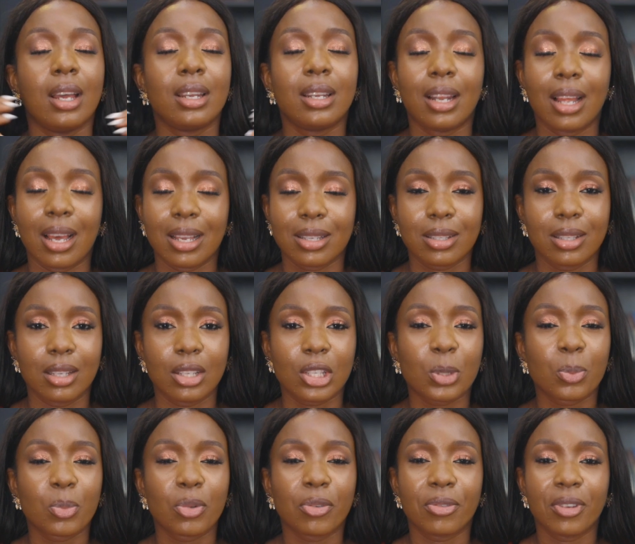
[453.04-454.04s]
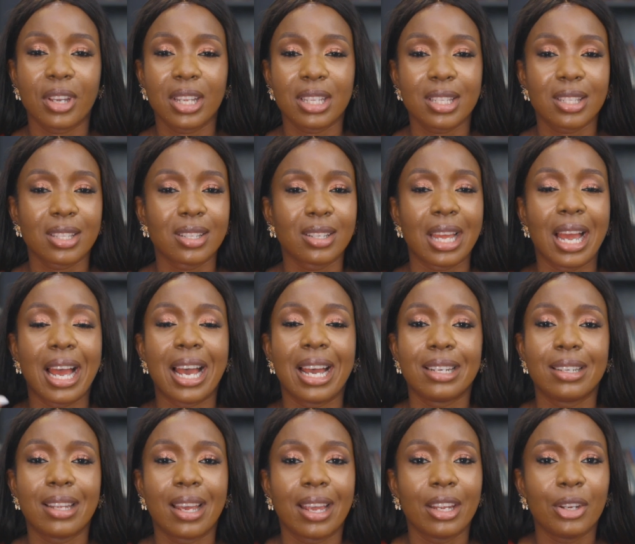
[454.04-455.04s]
And lastly, to prevent the
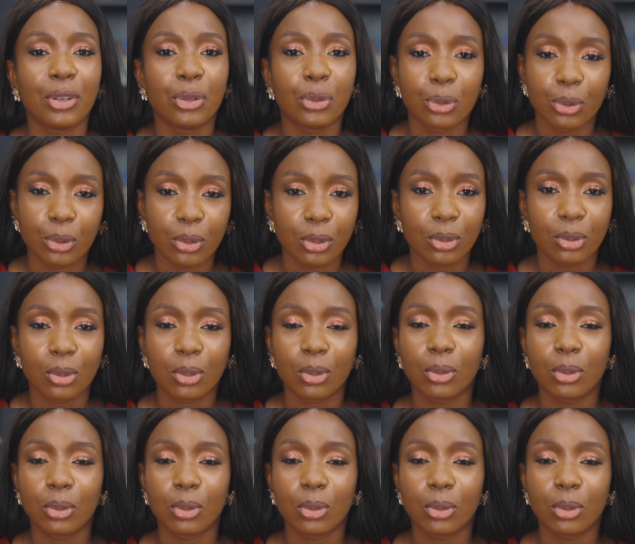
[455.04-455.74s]
had I known,